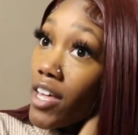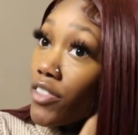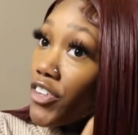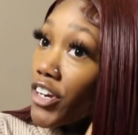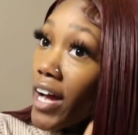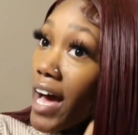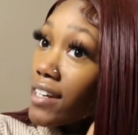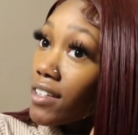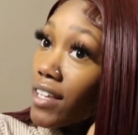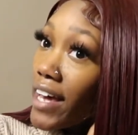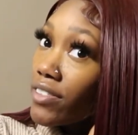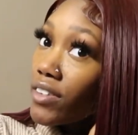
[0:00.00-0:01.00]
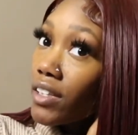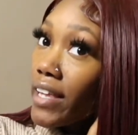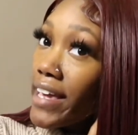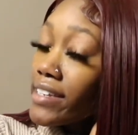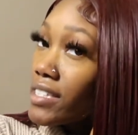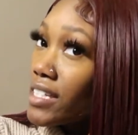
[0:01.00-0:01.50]
they're kind of like the
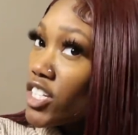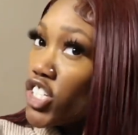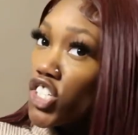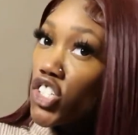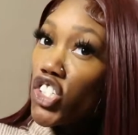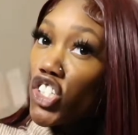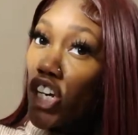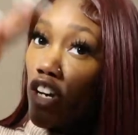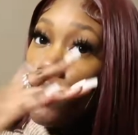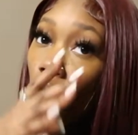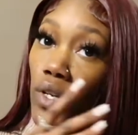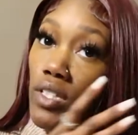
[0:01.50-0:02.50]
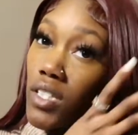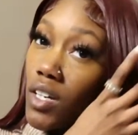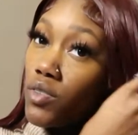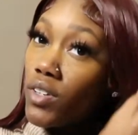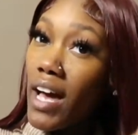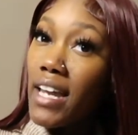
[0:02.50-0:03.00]
lacy sheer ones, so
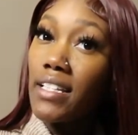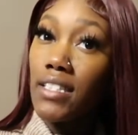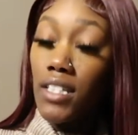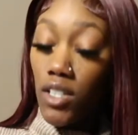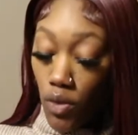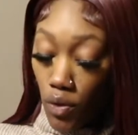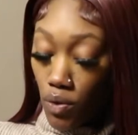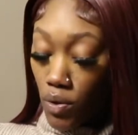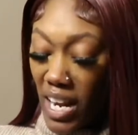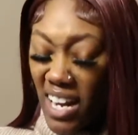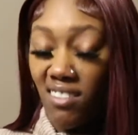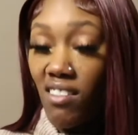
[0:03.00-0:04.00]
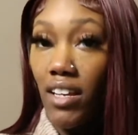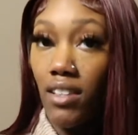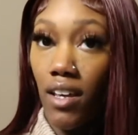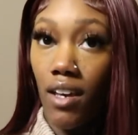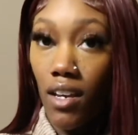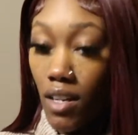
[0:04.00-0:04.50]
you kind of see through, and I don't like
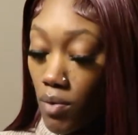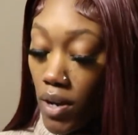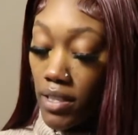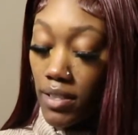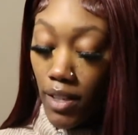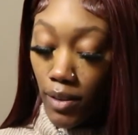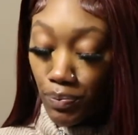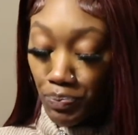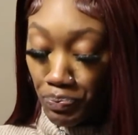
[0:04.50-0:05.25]
that anyway. So